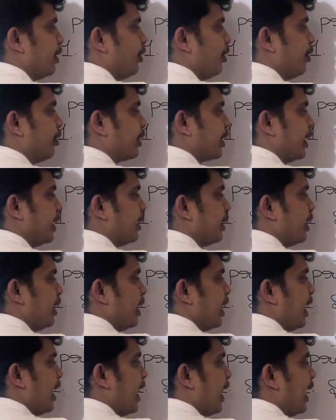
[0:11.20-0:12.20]
Okay,
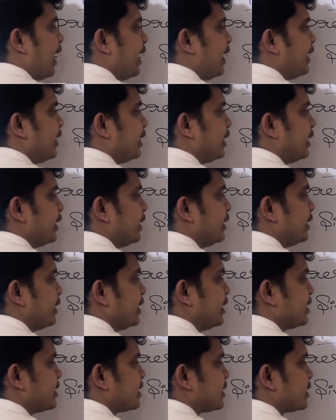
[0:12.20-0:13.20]
and in
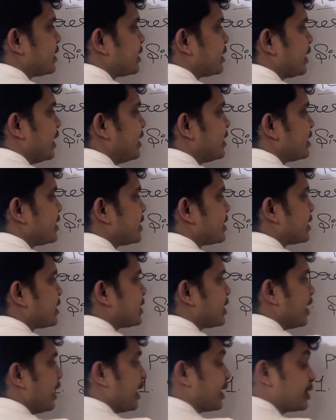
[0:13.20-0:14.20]
this
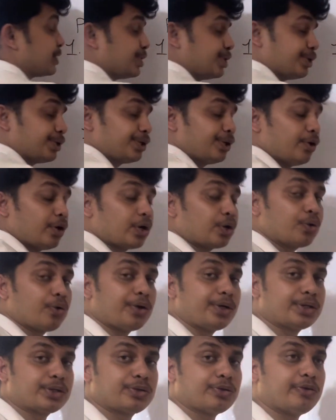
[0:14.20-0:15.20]
tense lecture you are
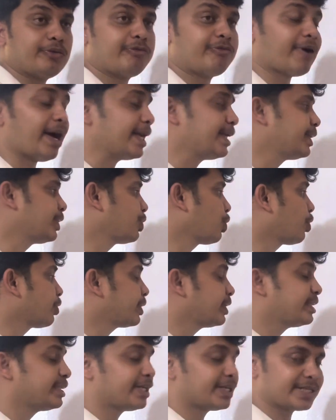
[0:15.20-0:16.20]
going to find not
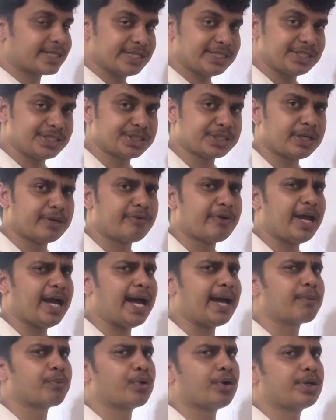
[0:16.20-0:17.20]
in the traditional way.
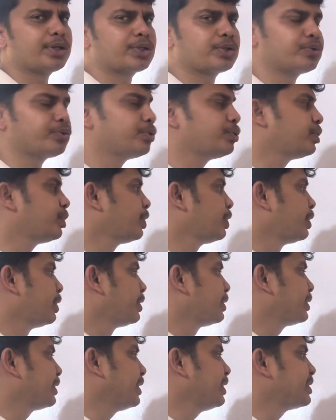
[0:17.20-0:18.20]
I am going to
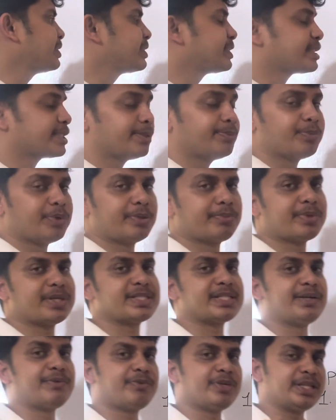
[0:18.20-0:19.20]
teach the simple
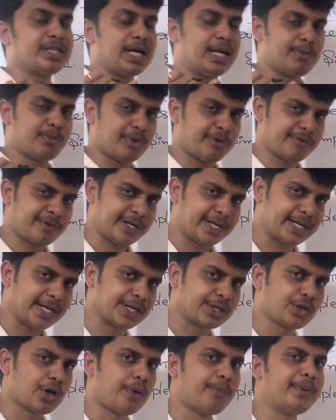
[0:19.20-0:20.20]
present with the help of
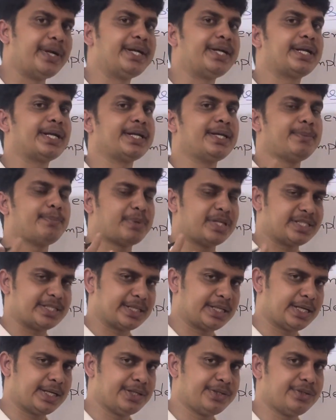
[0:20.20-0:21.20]
cricket commentary,
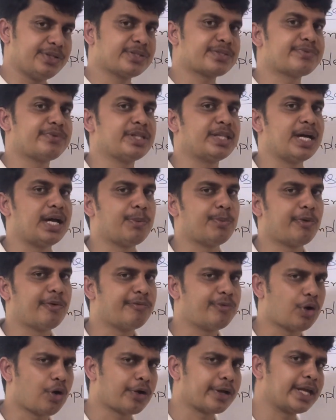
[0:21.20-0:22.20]
present continuous with the help of
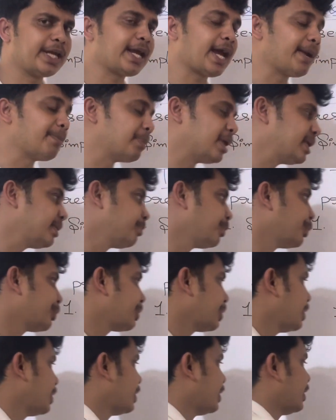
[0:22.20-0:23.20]
vlogging, and many more.
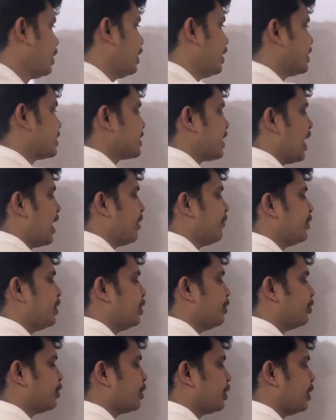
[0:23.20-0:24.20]
Let's have a
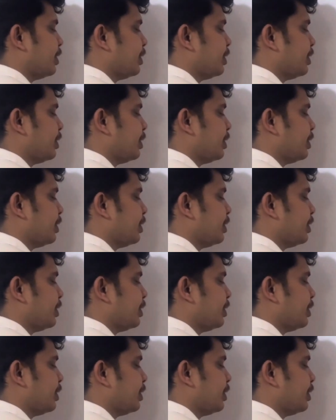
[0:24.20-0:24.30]
look.